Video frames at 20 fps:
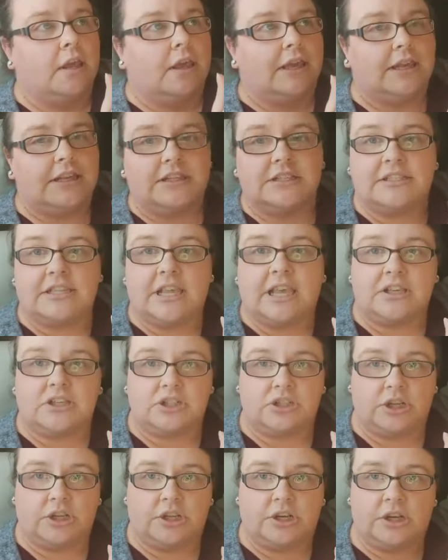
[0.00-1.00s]
each
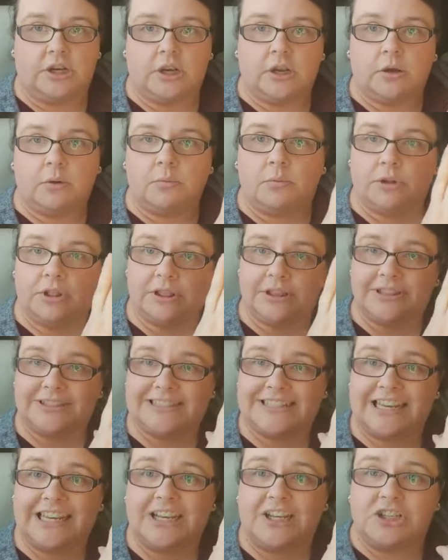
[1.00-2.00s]
section will
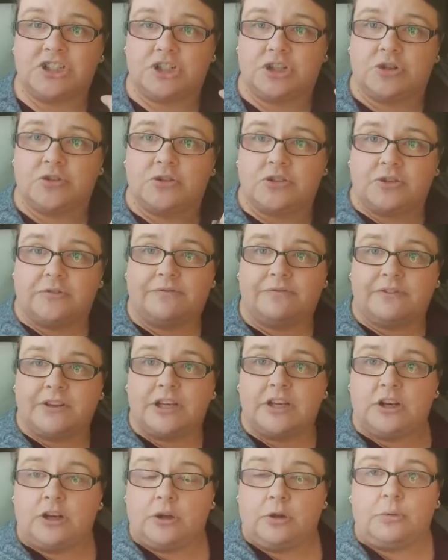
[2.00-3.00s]
teach you
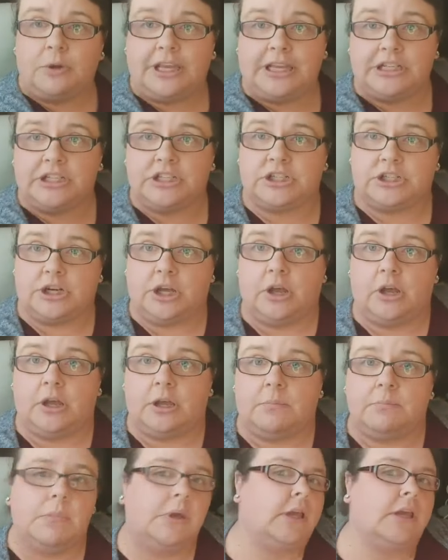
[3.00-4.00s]
something new each
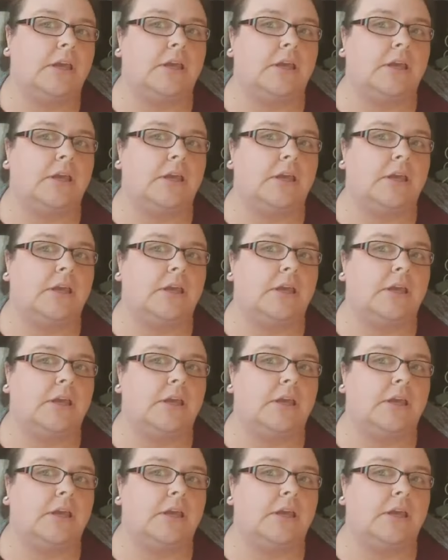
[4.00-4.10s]
time.